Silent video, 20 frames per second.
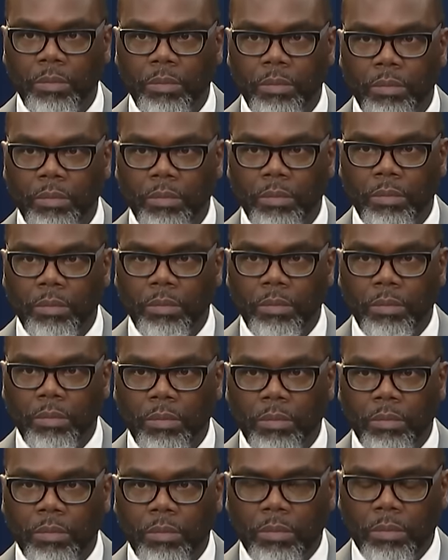
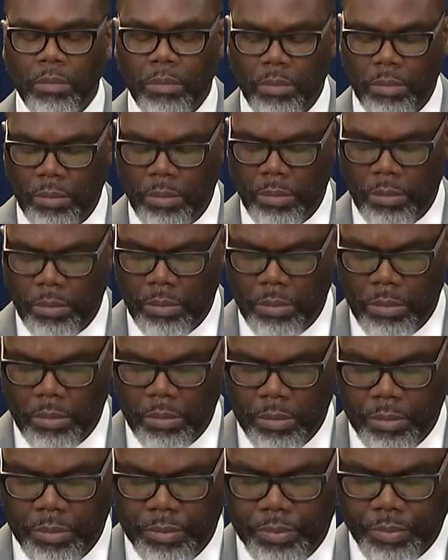
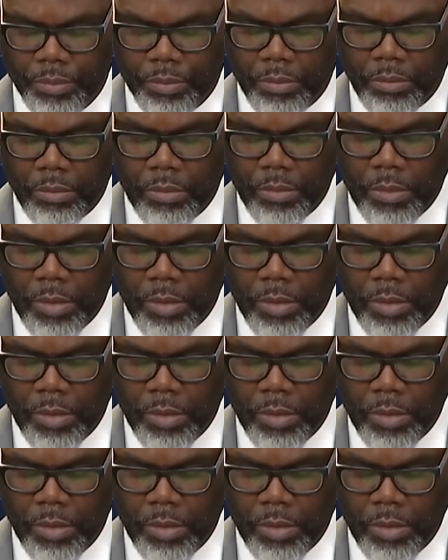(silence)